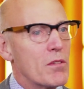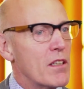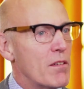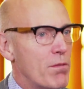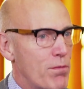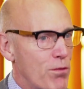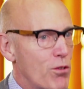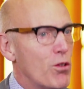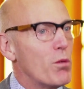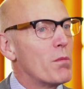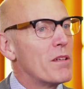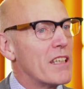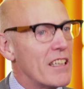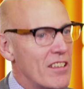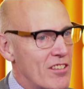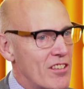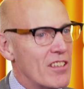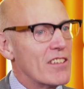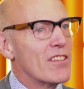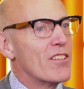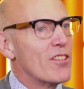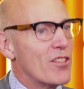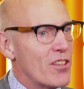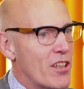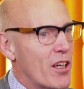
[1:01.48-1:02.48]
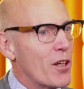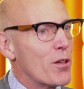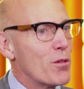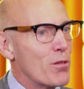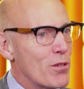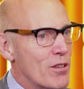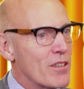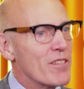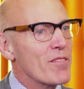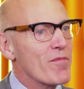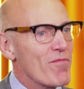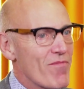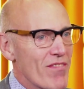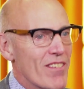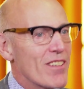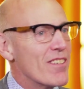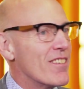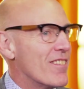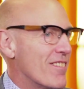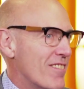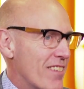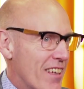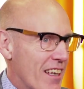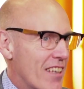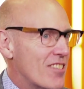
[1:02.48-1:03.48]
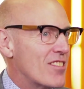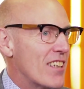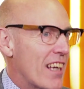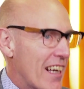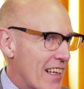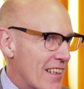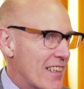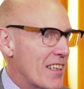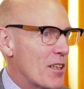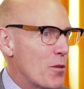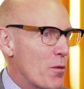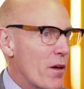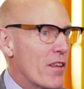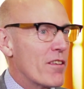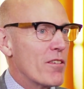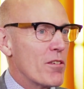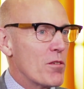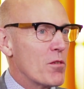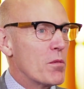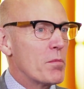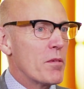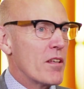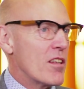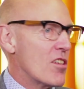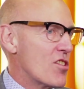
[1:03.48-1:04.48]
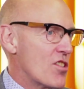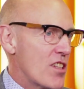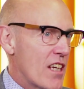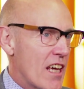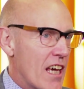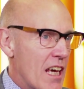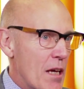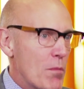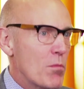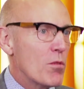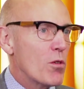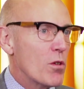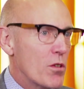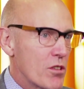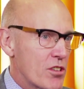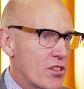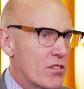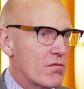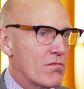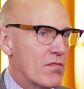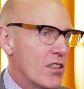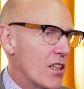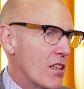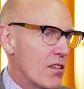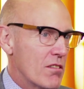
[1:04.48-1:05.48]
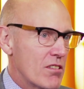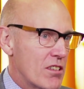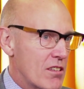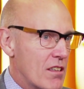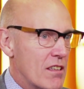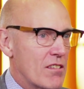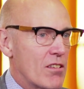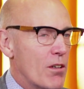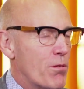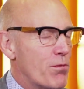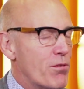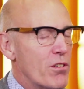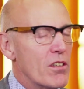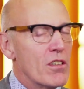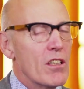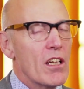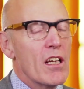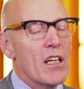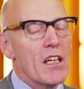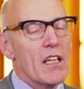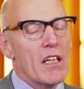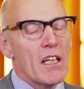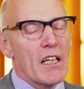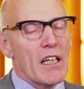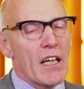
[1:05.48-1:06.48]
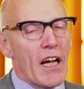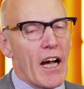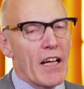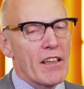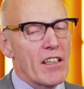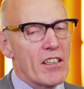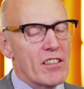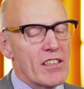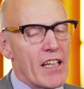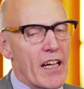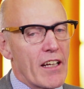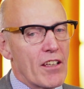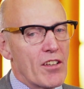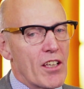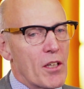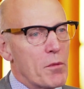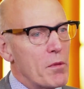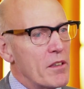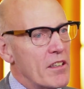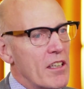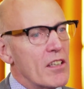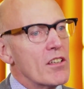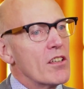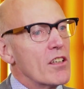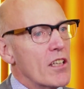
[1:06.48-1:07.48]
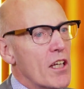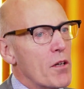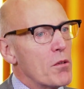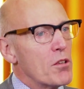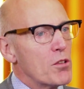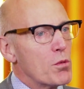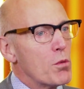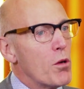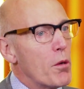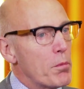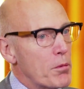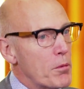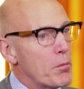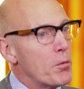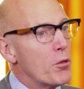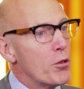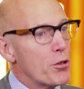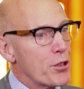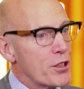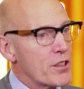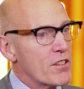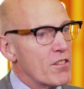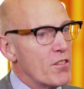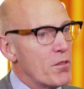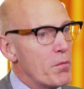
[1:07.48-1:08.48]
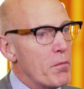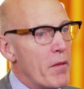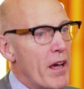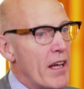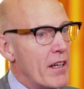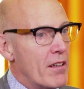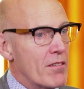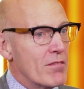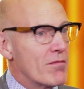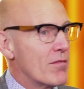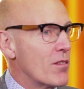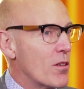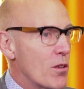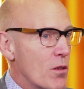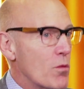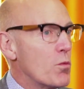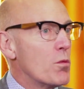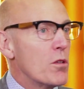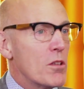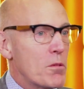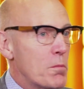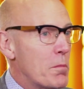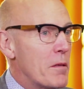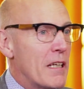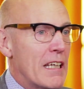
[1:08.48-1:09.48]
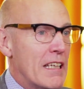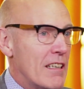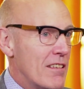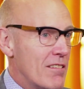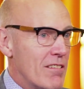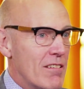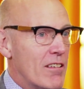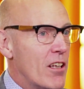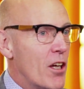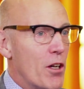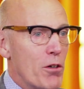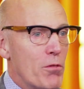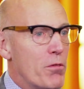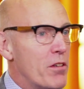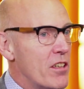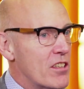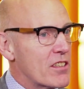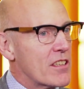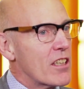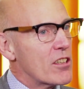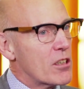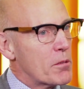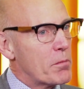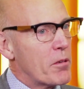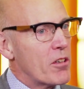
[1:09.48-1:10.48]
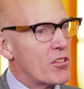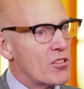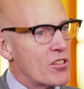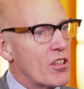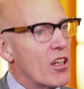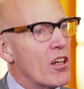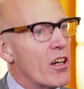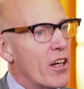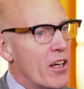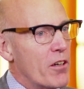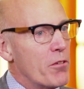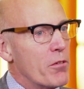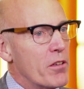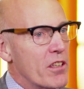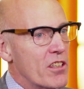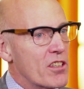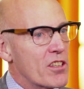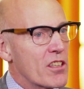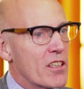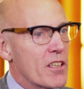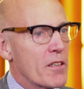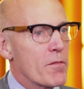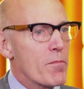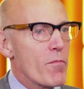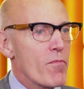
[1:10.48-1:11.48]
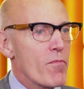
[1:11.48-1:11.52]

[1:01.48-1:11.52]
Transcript: we formally didn't know exactly whether it would be the same or different. And the second thing we didn't know is what proportion of men would be low-risk as opposed to high-risk.